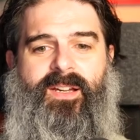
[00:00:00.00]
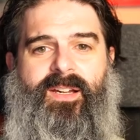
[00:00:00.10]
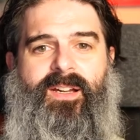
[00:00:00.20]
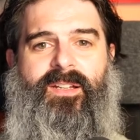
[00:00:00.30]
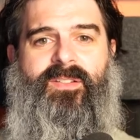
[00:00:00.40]

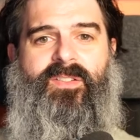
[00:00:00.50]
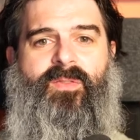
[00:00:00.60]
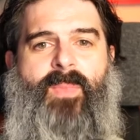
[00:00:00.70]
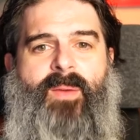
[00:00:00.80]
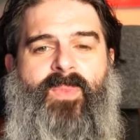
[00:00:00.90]
Just
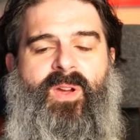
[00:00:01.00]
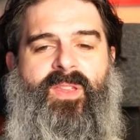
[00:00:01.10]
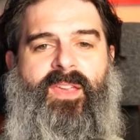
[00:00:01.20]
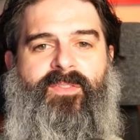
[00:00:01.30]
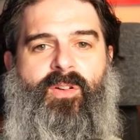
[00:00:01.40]
remember that
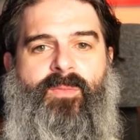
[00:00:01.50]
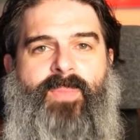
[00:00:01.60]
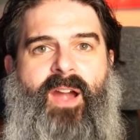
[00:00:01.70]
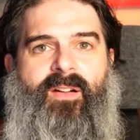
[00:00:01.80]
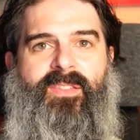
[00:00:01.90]
if you're
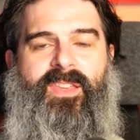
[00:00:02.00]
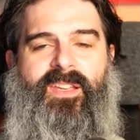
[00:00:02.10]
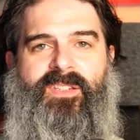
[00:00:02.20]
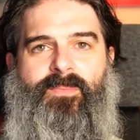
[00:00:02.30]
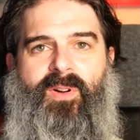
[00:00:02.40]
comparing things,
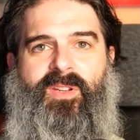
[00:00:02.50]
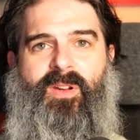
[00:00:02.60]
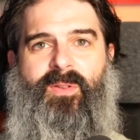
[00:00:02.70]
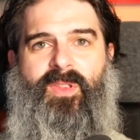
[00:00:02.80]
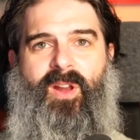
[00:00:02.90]
you probably don't
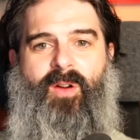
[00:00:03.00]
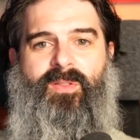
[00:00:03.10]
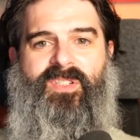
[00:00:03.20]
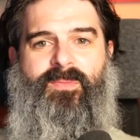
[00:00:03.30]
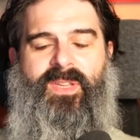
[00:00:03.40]
want the lowest
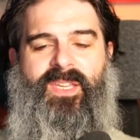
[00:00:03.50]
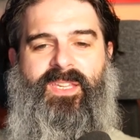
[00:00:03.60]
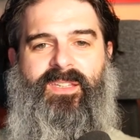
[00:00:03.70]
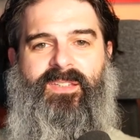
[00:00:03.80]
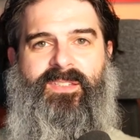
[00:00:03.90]
to be
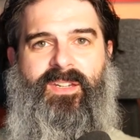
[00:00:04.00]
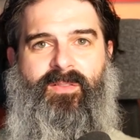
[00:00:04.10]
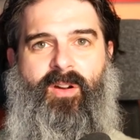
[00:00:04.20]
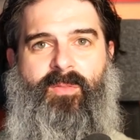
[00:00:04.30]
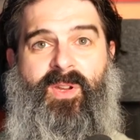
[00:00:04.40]

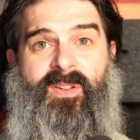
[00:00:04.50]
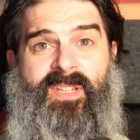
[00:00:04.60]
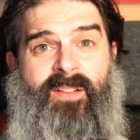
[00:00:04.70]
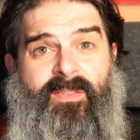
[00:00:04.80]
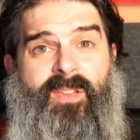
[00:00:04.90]
0, because
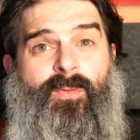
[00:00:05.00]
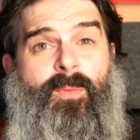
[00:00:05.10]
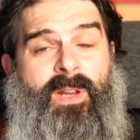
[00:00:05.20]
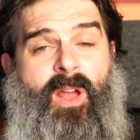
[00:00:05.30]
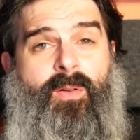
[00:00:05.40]
everything will be
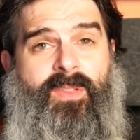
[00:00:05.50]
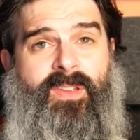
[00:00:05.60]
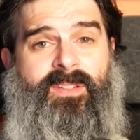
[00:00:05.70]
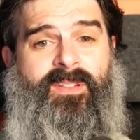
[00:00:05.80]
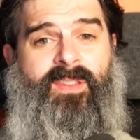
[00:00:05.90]
lower
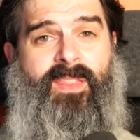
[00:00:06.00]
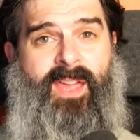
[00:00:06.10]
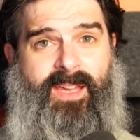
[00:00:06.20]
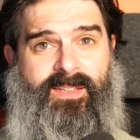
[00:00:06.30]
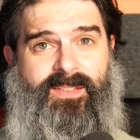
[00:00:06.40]
than
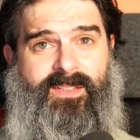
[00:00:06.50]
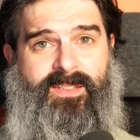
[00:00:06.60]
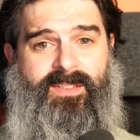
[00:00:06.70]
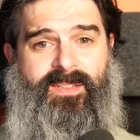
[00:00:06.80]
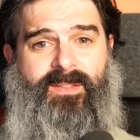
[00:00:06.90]
that.
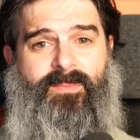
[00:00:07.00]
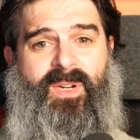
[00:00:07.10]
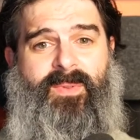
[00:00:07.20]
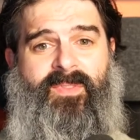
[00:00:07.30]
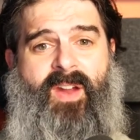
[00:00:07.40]
But it'd
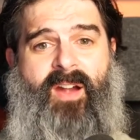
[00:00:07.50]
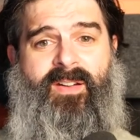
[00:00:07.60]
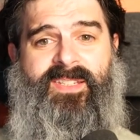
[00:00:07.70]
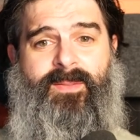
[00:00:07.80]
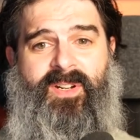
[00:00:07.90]
be very
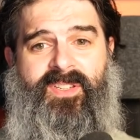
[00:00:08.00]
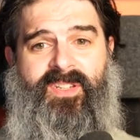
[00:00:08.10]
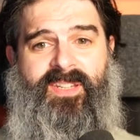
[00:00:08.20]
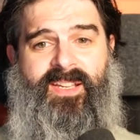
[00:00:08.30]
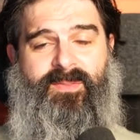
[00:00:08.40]
similar in
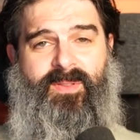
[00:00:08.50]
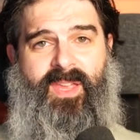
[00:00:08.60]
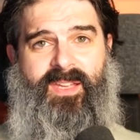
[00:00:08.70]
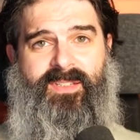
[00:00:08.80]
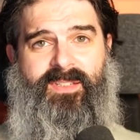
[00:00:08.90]
syntax with
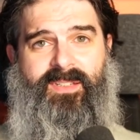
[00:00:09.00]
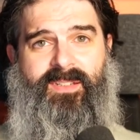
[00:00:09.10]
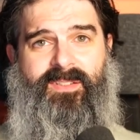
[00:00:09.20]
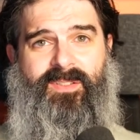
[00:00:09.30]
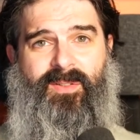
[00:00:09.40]
that.
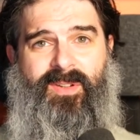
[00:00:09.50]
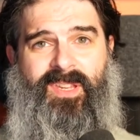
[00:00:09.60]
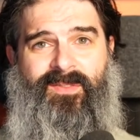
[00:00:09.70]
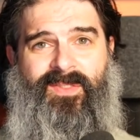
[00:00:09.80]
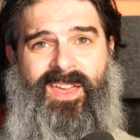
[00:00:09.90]
So
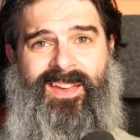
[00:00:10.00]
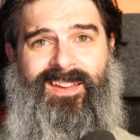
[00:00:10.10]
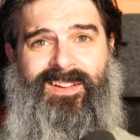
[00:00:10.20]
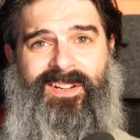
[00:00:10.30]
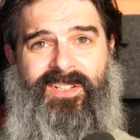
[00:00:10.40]
give that
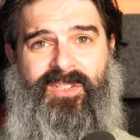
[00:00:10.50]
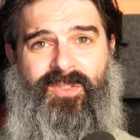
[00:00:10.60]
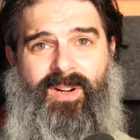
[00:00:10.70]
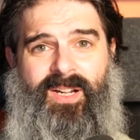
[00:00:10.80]
a try.